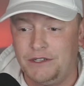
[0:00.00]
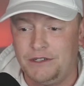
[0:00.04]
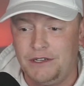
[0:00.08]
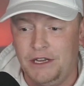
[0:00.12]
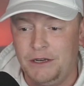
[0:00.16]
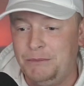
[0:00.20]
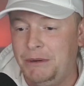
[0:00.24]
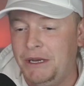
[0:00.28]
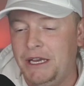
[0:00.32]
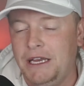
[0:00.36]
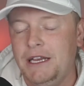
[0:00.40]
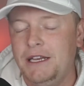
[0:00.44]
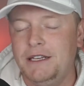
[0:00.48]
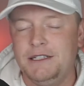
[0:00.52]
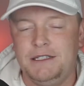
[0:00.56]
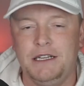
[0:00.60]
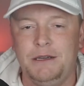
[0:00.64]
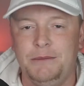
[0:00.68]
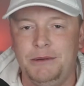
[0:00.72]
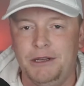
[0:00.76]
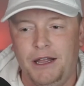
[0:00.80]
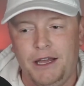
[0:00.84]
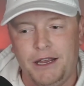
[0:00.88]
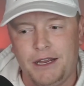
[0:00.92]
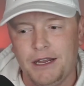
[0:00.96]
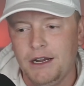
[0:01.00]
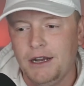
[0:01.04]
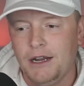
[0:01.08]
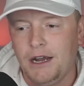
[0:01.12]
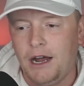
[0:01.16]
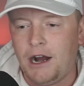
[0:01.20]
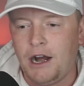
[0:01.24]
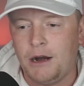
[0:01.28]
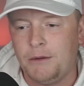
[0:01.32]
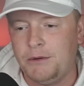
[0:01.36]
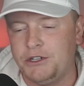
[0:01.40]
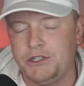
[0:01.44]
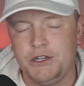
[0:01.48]
It'd be easy to be like,
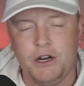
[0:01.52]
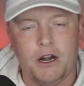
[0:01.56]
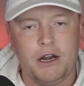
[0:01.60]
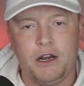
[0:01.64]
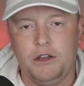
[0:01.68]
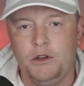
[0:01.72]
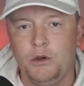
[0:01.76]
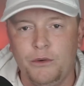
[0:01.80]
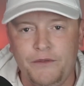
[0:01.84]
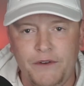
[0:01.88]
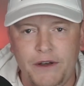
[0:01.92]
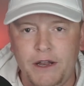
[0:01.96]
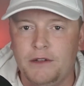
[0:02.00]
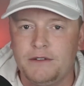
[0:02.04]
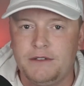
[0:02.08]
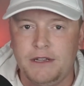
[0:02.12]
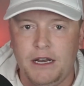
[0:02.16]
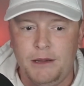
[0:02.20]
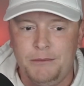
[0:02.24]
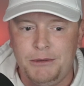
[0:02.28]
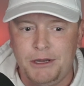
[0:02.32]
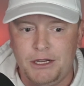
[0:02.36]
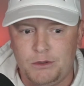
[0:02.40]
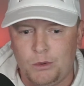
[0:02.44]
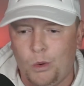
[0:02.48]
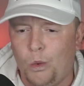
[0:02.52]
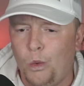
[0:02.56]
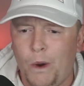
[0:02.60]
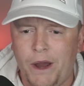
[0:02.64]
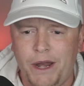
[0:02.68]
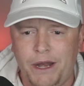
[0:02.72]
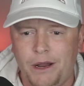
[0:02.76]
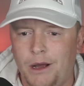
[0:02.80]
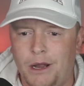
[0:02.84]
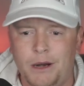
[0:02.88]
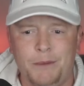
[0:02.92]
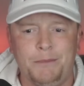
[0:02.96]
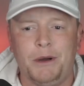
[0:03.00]
all right, we're just not going to do a video today because we're
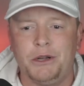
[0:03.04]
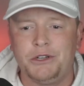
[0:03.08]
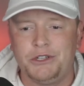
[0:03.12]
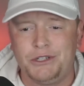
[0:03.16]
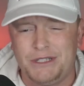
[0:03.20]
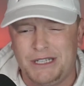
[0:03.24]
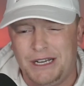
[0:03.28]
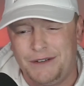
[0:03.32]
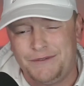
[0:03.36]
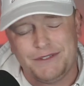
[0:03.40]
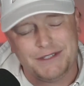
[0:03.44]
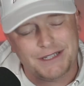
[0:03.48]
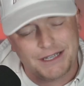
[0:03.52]
waiting on a bunch of stuff.